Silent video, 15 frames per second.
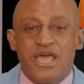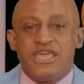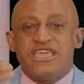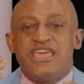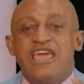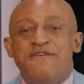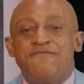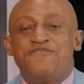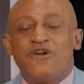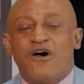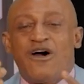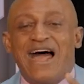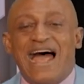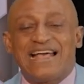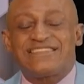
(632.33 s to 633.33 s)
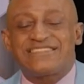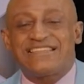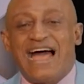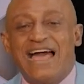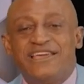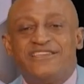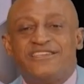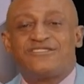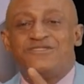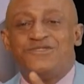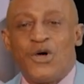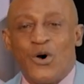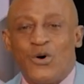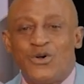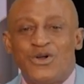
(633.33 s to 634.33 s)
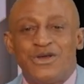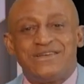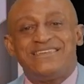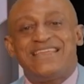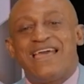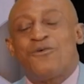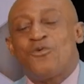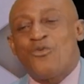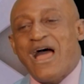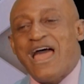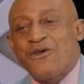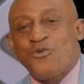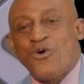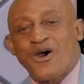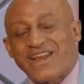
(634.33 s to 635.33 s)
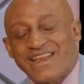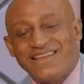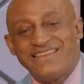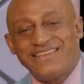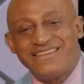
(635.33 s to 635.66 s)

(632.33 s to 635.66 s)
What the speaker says: If your answer is no, then why worry?